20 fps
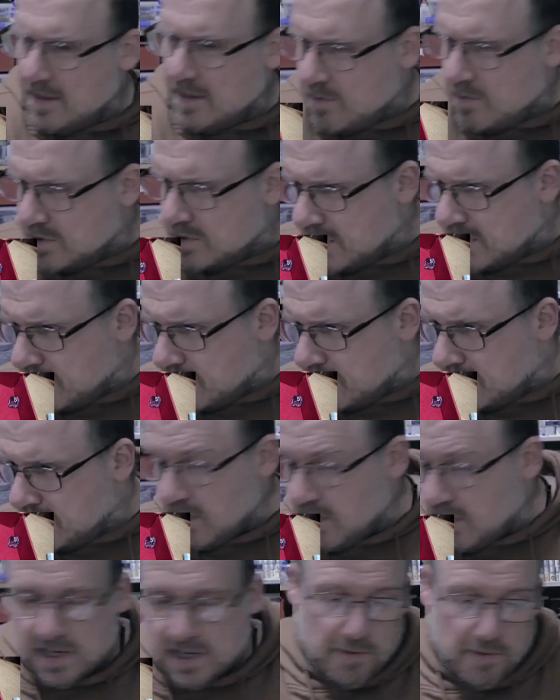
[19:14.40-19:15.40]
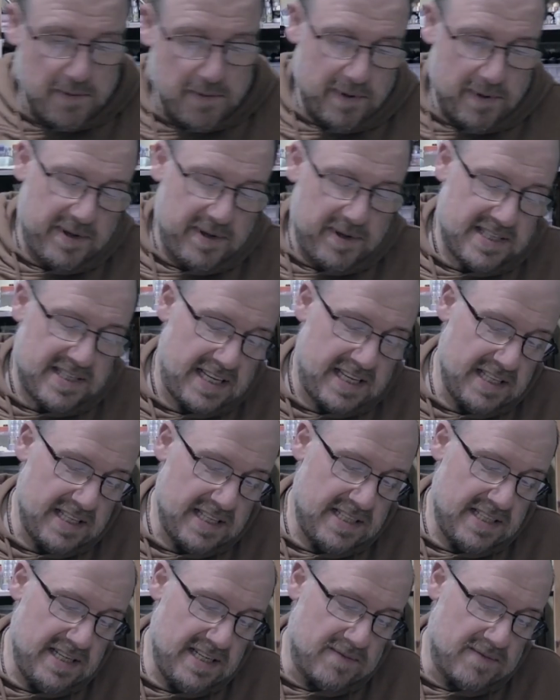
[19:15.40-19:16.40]
What times? Oh yeah, we might be able to get
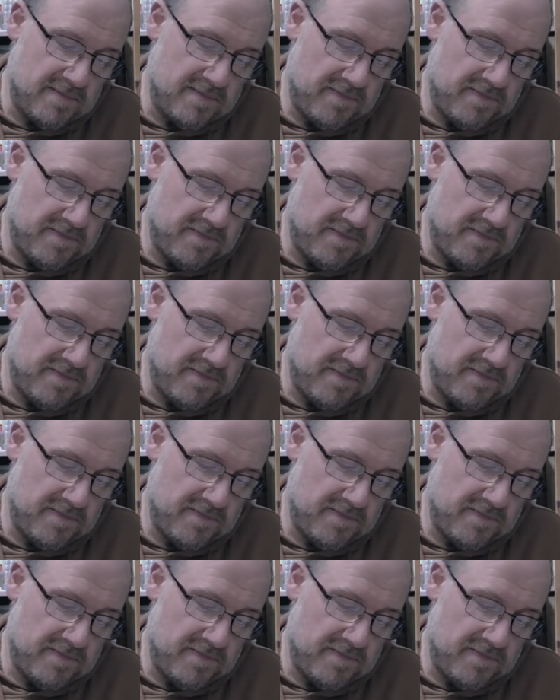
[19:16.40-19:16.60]
this in.